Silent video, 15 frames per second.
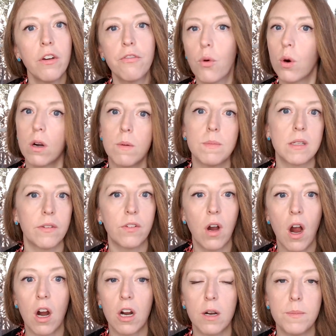forms of
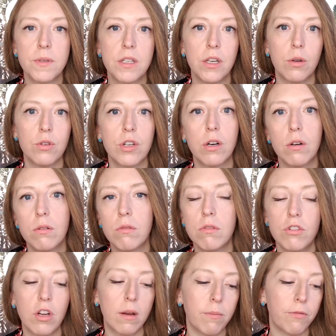carbs. You know, don't
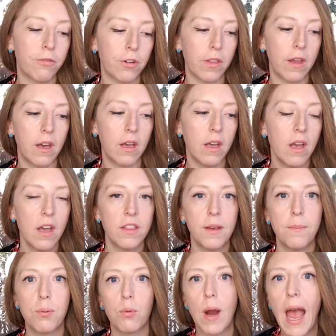jump for the, the
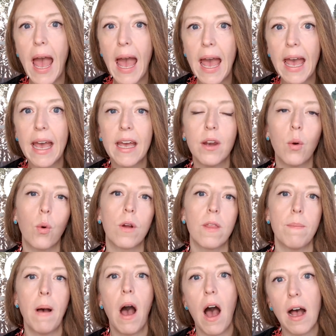bread or the
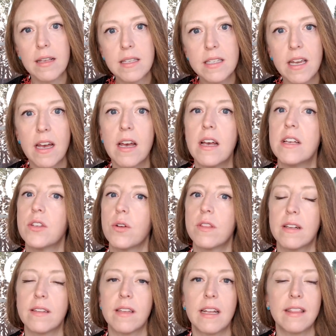pastas or
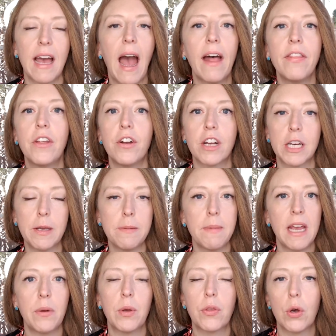things like that that are gonna be
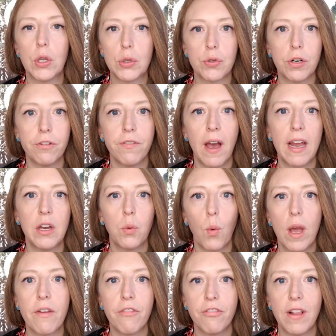made with ultra refined
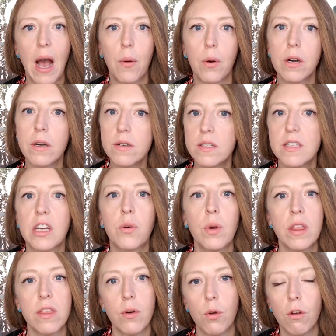white flour. Stick
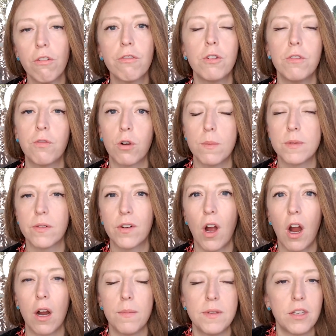with the whole food forms of
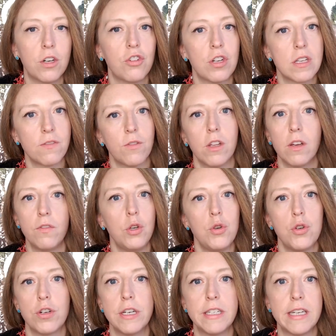carbs that are just full of
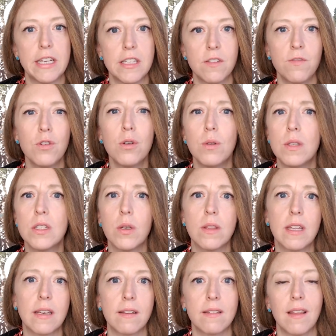nutrient dense foods. So
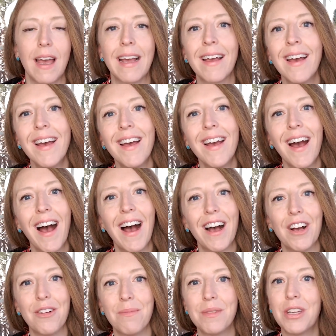things like
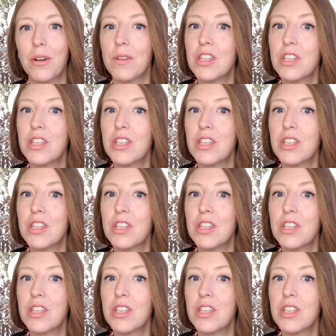um, you know,